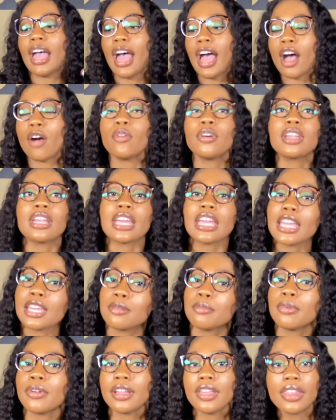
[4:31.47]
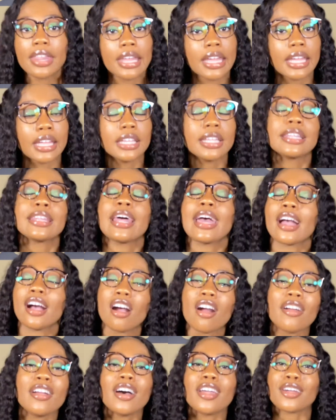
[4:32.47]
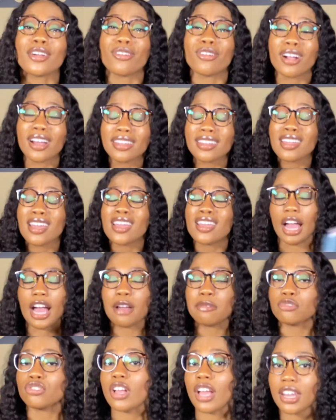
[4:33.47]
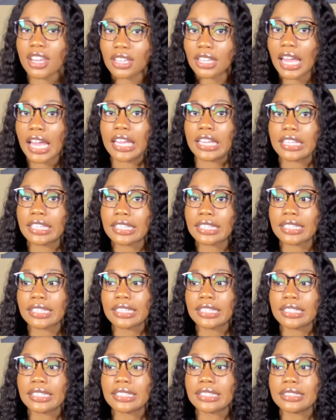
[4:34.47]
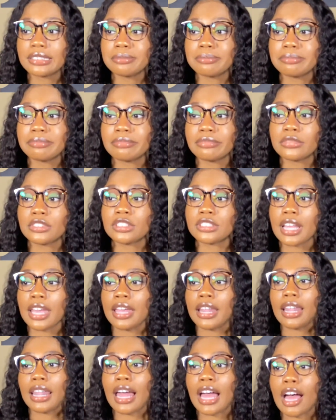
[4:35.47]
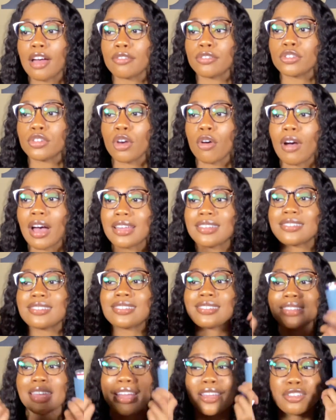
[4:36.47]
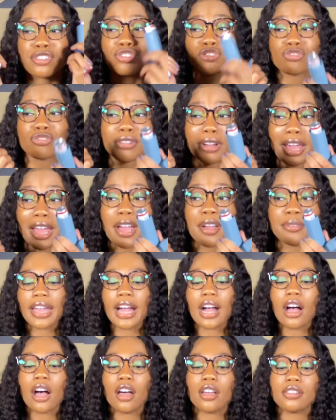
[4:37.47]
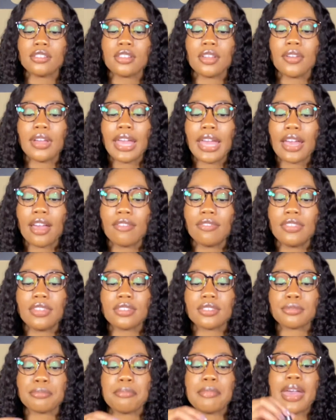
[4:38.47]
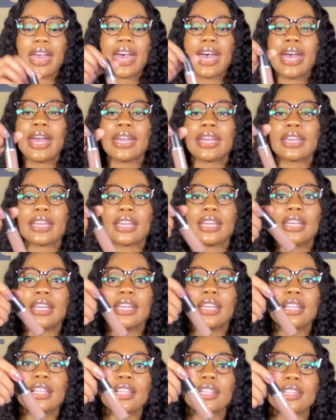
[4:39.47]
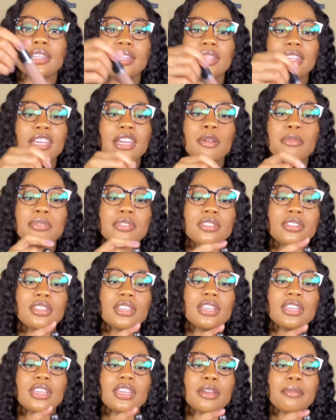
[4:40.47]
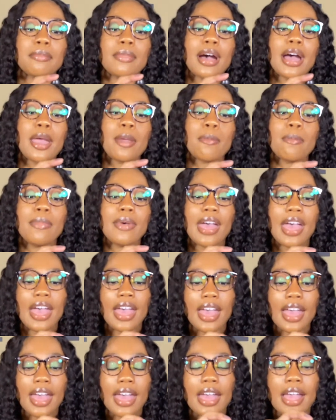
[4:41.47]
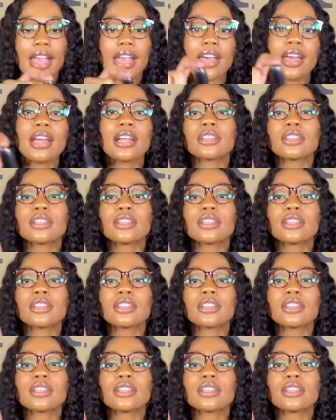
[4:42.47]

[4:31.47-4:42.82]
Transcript: I want to keep breathing like Ariana Grande. I'm trying to like stay alive, so I stay strapped. I also have this MAC lipstick in my bag.